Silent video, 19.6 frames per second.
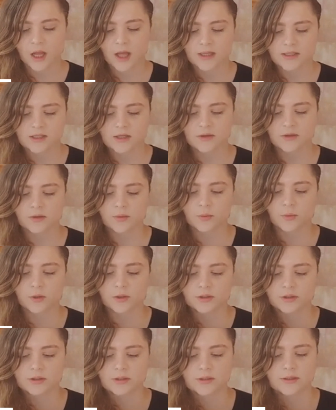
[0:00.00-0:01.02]
So the
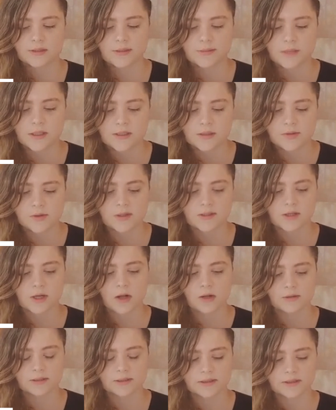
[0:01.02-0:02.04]
word limit was
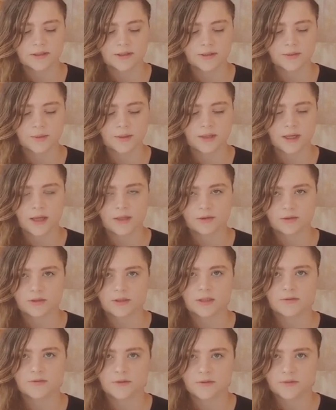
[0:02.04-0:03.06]
also
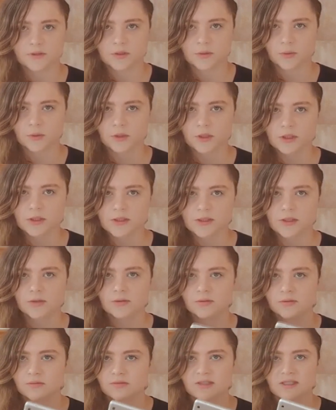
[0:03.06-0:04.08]
150 words,
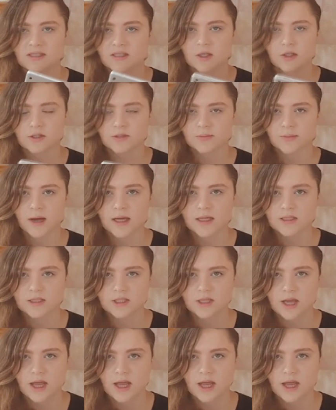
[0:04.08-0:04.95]
so that's not much,